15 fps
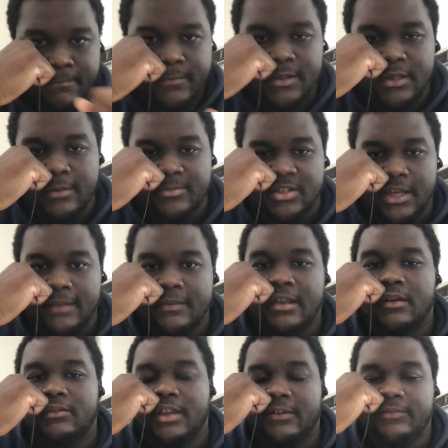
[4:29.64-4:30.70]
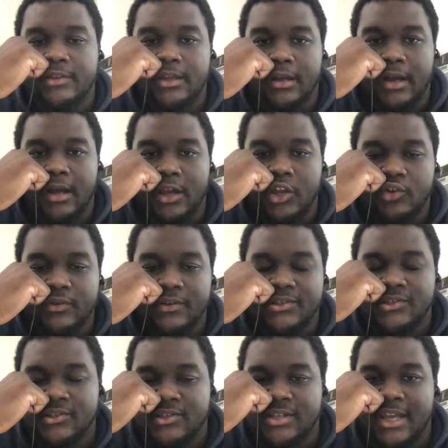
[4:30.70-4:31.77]
You know what I'm saying? That'll definitely increase
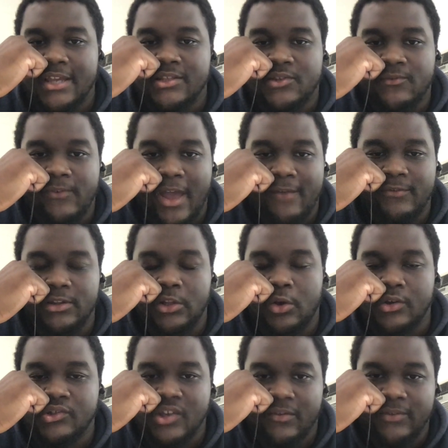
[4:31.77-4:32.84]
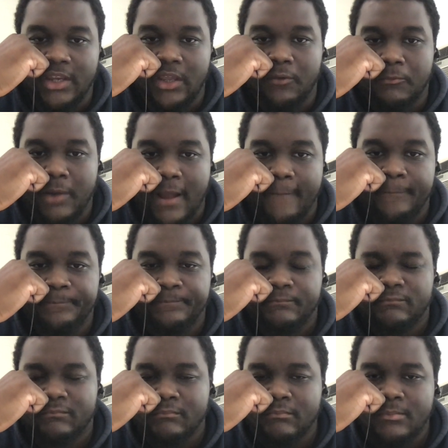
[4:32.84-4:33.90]
his chances of having longevity in rap.
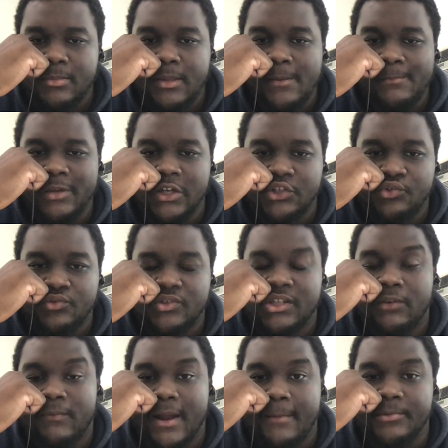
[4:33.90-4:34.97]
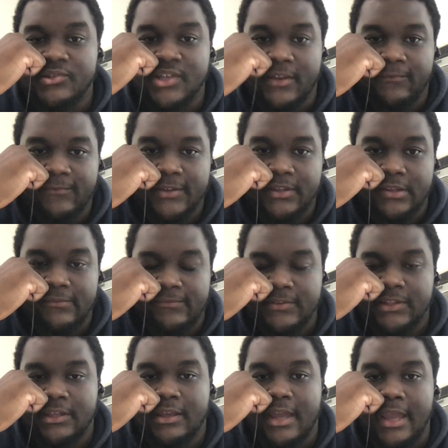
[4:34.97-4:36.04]
Because you see rappers like 50.
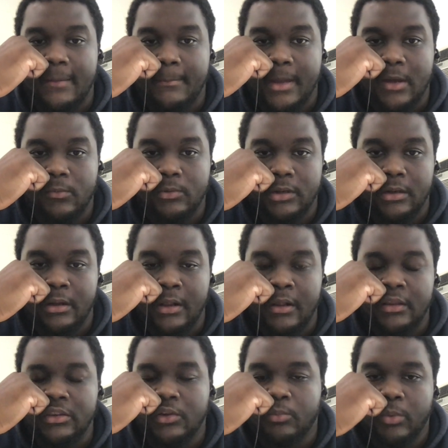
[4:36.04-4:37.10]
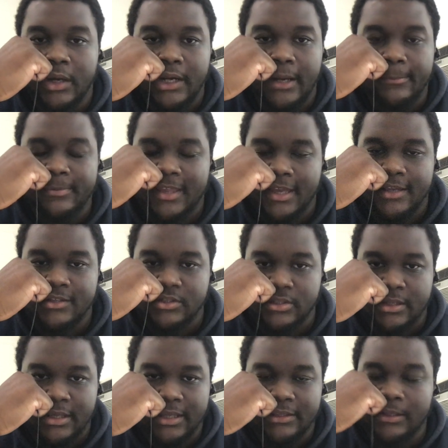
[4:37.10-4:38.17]
50 came out with the What Up
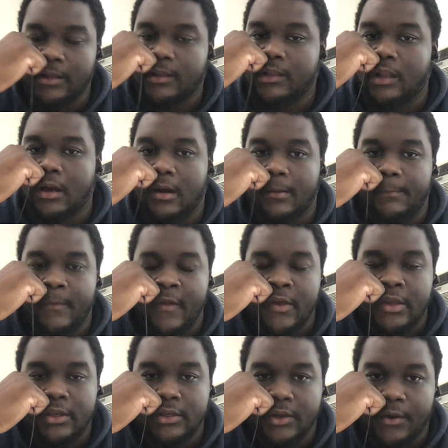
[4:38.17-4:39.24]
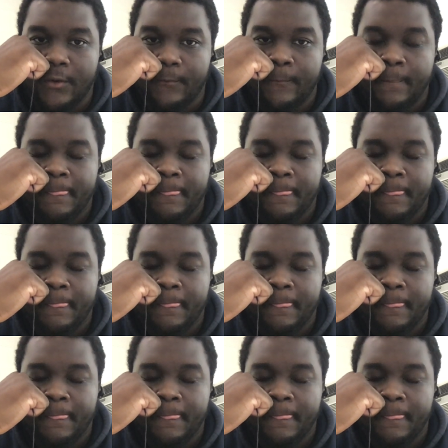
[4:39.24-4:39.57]
Gangsta in the club, you know.